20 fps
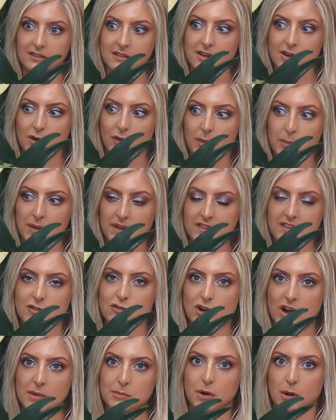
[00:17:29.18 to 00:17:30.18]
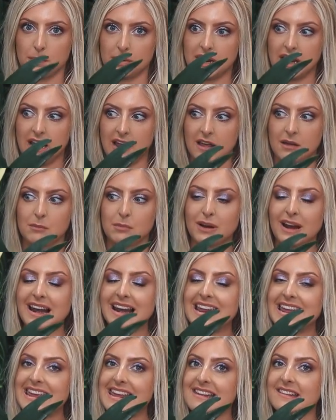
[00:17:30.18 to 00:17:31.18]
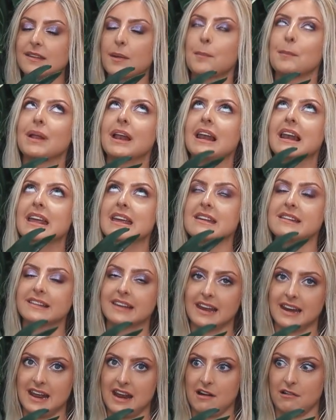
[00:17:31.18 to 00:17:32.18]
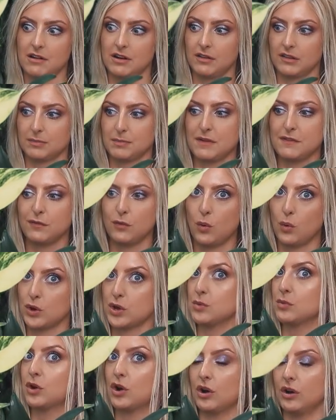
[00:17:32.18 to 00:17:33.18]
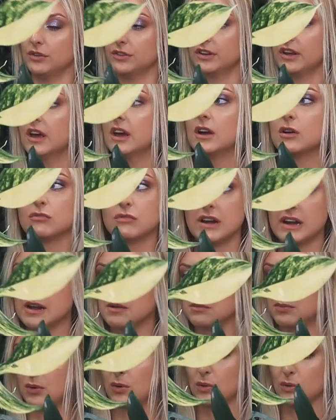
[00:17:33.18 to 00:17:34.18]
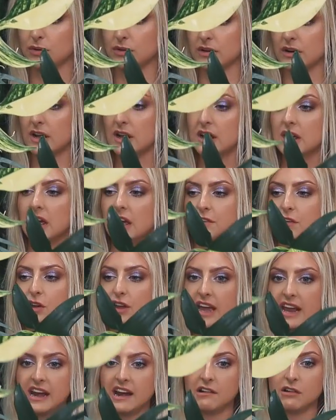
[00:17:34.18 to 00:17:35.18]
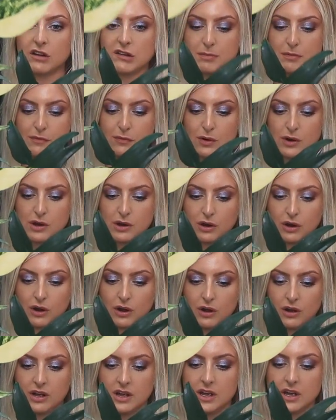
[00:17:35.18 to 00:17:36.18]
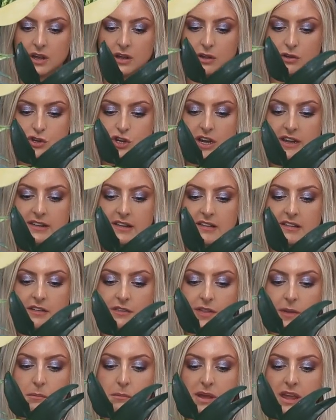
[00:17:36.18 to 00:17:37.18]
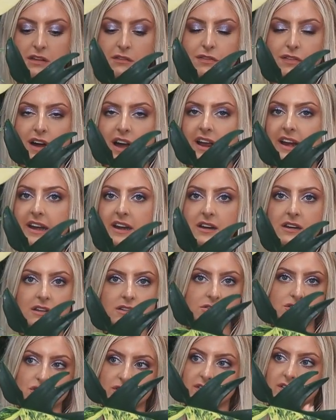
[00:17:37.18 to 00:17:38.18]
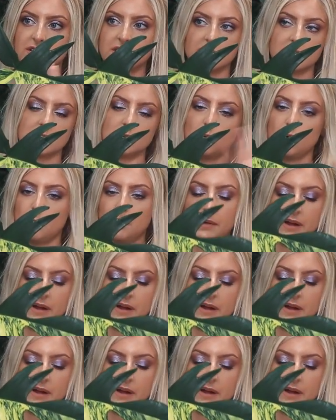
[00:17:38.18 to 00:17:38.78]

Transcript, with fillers: you know, the bits you're trying to propagate, please, please get aerials before you cut. Really important. If you get aerials before you cut, your chances of them being fine just go up